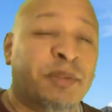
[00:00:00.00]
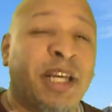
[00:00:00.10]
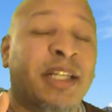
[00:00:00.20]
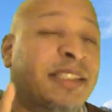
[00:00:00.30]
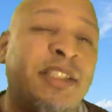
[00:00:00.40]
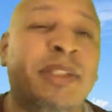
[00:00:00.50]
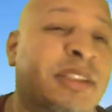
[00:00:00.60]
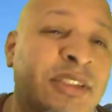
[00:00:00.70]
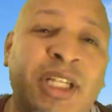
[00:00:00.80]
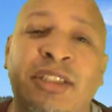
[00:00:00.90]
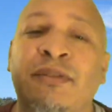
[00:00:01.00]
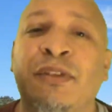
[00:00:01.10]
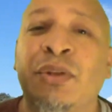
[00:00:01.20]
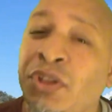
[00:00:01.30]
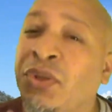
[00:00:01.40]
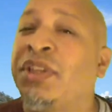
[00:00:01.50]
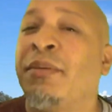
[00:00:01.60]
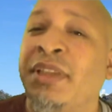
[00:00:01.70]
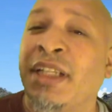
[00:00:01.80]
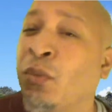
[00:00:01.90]
was making a serious suggestion for you to do
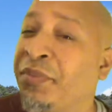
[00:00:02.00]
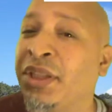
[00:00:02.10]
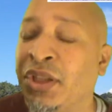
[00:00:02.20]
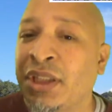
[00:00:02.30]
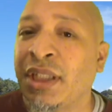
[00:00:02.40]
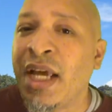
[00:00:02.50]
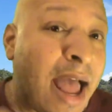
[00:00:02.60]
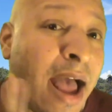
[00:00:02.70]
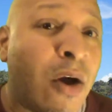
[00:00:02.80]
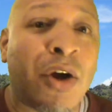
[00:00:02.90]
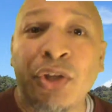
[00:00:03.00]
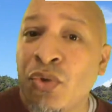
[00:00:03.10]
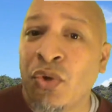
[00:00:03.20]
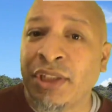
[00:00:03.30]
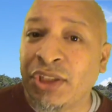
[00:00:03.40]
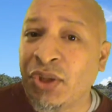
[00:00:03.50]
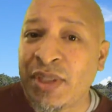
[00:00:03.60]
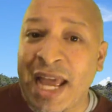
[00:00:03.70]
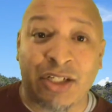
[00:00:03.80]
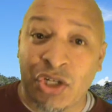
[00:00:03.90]
something that would be good, how are you going to
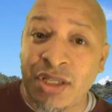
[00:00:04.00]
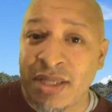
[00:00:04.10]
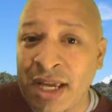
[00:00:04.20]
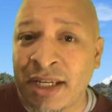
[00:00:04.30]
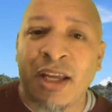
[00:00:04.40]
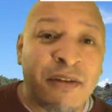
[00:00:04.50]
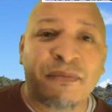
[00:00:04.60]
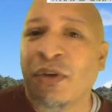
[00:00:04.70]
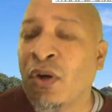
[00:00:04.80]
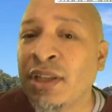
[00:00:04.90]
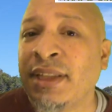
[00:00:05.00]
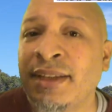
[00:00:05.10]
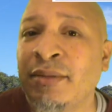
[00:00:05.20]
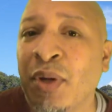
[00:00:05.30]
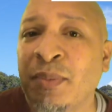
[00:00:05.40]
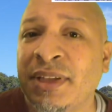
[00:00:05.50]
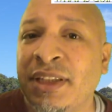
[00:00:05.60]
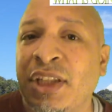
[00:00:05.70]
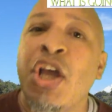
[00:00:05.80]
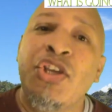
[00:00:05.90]
do that good thing if, for all intents and
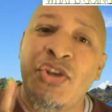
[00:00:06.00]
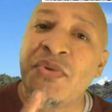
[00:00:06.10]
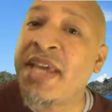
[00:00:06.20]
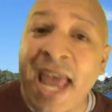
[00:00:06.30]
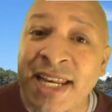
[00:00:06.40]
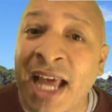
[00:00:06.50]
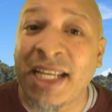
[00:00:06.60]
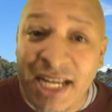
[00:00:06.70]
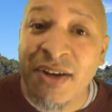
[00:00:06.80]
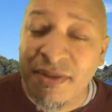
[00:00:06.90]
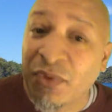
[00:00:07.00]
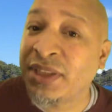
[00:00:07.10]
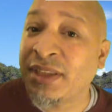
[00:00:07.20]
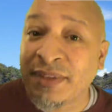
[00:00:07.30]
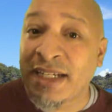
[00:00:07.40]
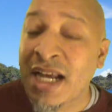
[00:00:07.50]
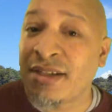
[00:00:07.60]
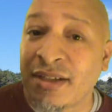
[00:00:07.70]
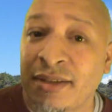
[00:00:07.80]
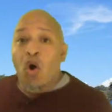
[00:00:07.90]
purposes, you cannot hear the voice of that
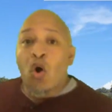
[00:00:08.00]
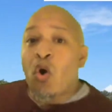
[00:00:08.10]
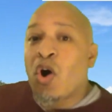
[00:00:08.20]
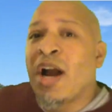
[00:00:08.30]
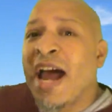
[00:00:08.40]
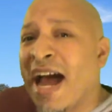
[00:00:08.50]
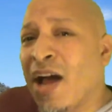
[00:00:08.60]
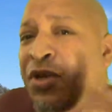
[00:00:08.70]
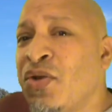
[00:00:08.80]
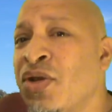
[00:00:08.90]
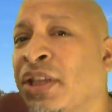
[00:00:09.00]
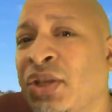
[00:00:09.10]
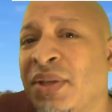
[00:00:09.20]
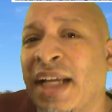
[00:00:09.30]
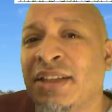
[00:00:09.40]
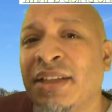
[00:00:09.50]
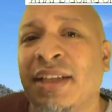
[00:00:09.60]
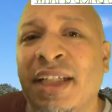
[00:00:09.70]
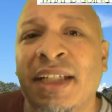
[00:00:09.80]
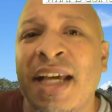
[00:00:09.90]
conscience? Or how are you going to do that good
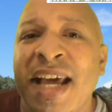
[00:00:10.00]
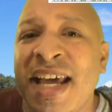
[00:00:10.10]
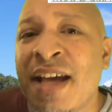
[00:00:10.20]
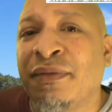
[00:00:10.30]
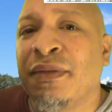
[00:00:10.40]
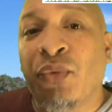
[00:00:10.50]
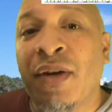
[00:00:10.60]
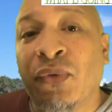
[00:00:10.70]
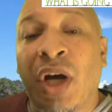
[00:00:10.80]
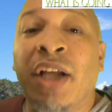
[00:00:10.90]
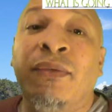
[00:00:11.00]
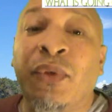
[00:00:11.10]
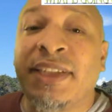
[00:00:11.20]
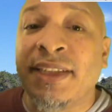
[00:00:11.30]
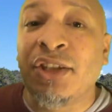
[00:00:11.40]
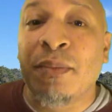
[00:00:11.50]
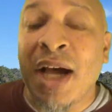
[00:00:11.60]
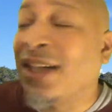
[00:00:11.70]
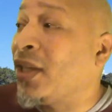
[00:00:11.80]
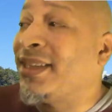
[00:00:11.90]
thing if three or four other voices in your
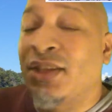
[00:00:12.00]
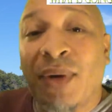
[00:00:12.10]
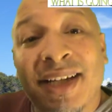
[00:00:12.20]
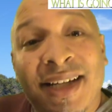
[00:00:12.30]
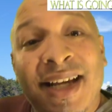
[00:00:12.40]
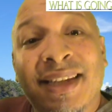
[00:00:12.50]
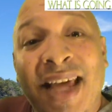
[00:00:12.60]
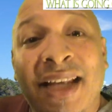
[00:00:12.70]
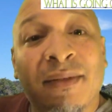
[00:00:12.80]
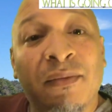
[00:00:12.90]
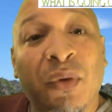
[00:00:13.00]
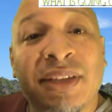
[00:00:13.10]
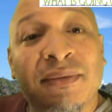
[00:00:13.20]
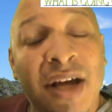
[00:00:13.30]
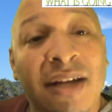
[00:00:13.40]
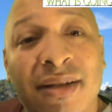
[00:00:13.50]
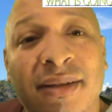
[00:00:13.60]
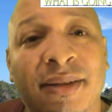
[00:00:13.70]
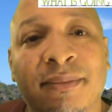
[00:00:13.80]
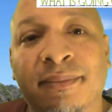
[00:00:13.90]
mind are discrediting that voice of
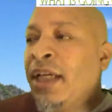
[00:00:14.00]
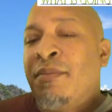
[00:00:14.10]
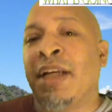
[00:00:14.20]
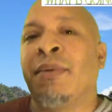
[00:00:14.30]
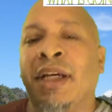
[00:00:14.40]
conscience? In many